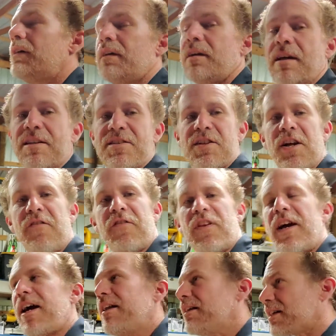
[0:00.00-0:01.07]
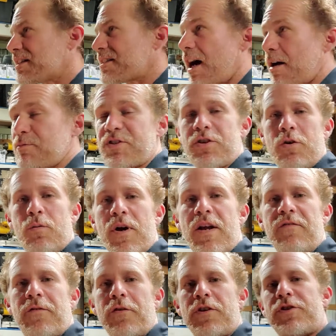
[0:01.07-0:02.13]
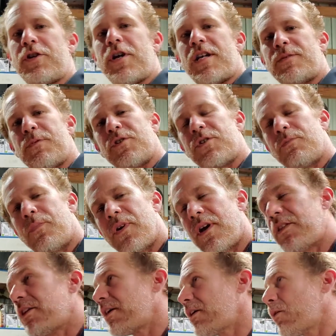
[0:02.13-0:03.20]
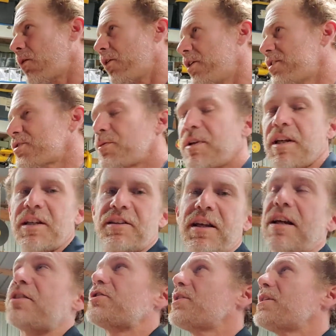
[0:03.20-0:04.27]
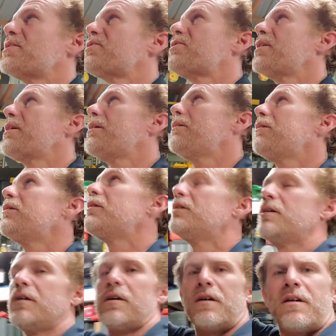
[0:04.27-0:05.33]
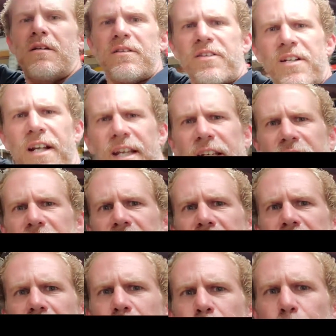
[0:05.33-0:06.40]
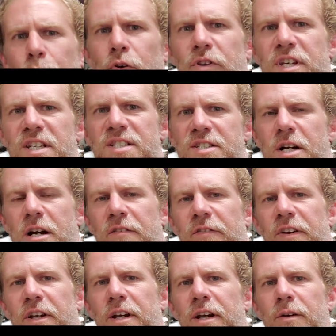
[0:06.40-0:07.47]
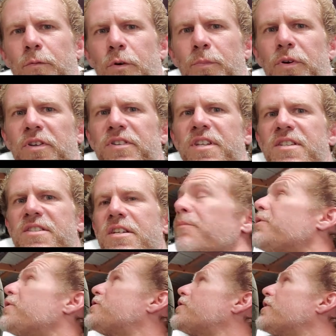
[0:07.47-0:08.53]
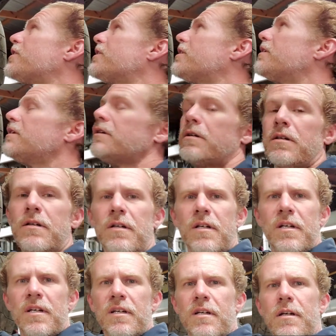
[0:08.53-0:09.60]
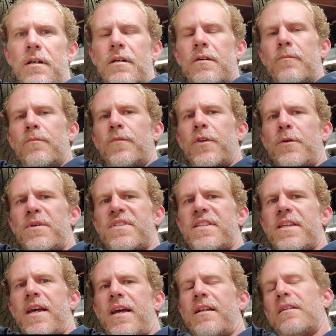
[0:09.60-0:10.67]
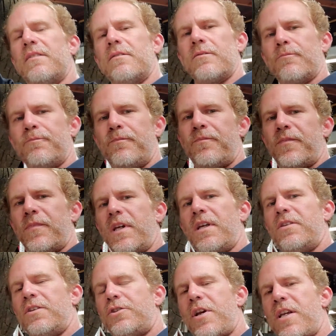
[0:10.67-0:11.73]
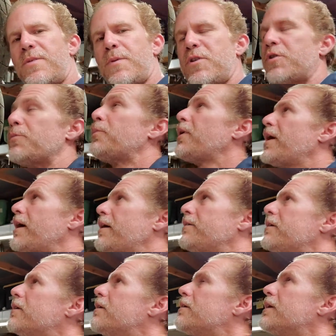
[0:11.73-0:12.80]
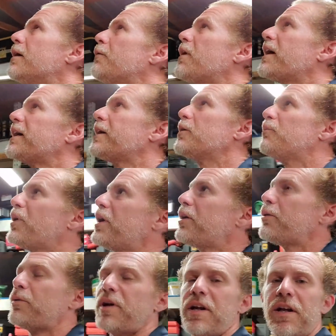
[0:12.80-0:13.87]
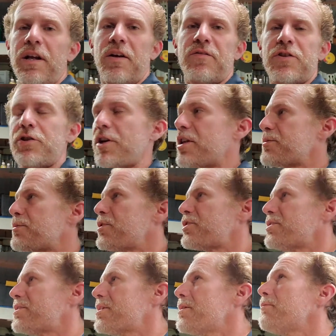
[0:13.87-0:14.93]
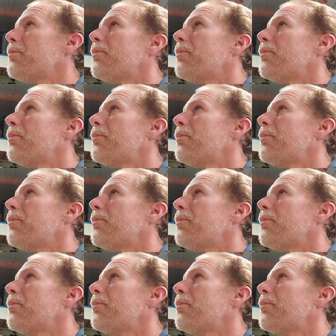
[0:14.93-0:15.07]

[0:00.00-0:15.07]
it's enough of that. Like I said, I'm still waiting for the transmission pan that I ordered so we can get that changed out. Then I can pull these off here. We'll put this temperature thermostat in the transmission pan. That way I get a better reading of the transmission temp.